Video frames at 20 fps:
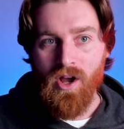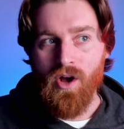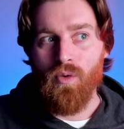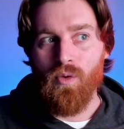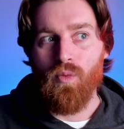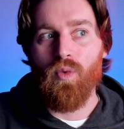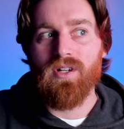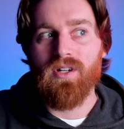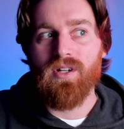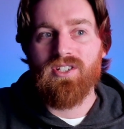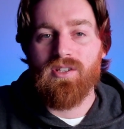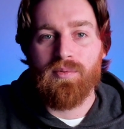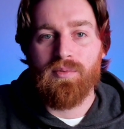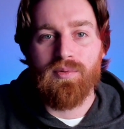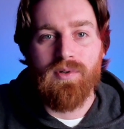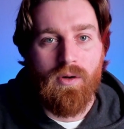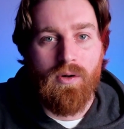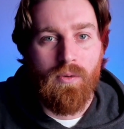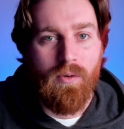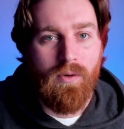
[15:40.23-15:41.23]
What's the
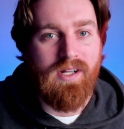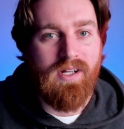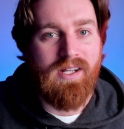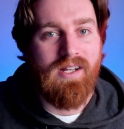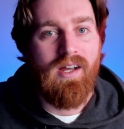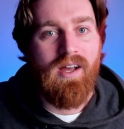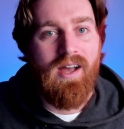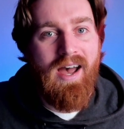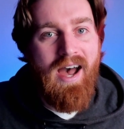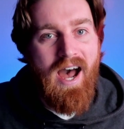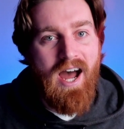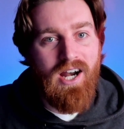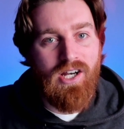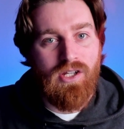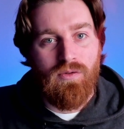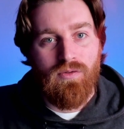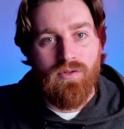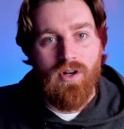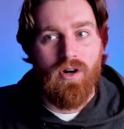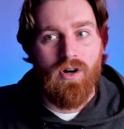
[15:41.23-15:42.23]
priority? How do
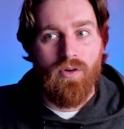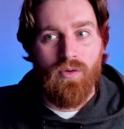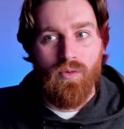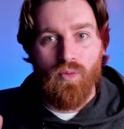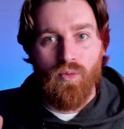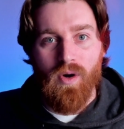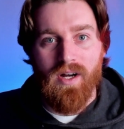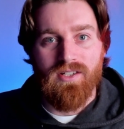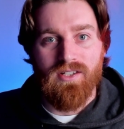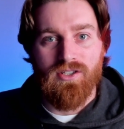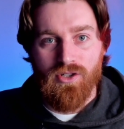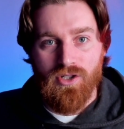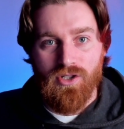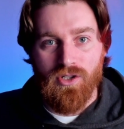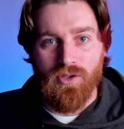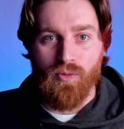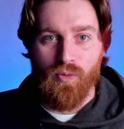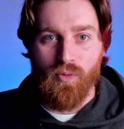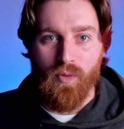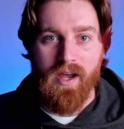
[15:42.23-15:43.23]
you know what to
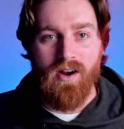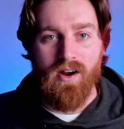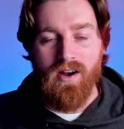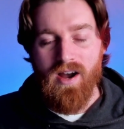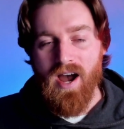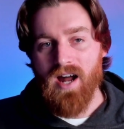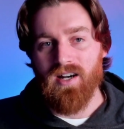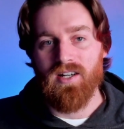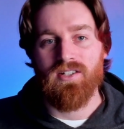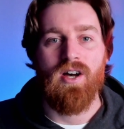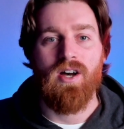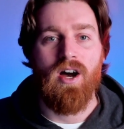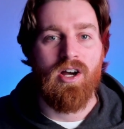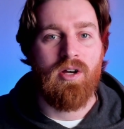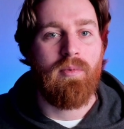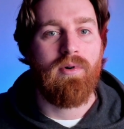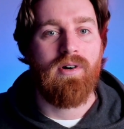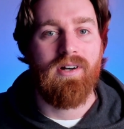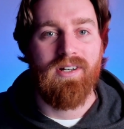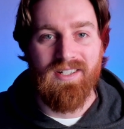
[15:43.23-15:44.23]
do, where, how to talk
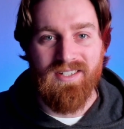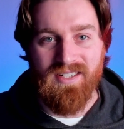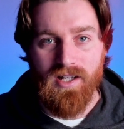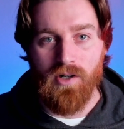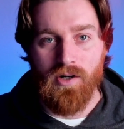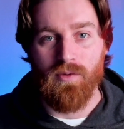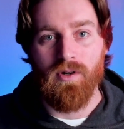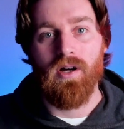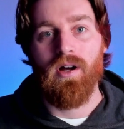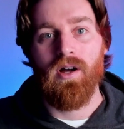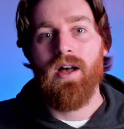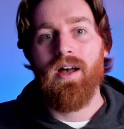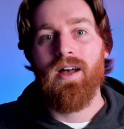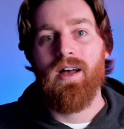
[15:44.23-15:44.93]
about it, etc.?